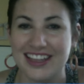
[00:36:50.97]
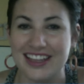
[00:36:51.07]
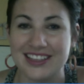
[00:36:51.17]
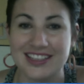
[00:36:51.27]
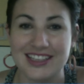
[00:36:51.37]

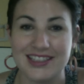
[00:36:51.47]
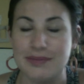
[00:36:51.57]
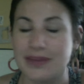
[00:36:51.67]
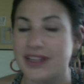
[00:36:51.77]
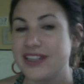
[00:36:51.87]

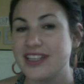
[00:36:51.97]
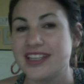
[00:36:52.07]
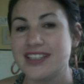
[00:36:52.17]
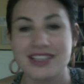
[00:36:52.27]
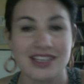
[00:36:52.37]
Accessibility
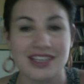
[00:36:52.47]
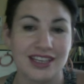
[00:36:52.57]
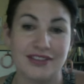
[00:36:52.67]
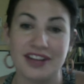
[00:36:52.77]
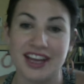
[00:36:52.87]
is
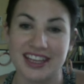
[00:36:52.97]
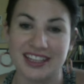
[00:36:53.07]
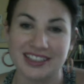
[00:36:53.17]
key, right?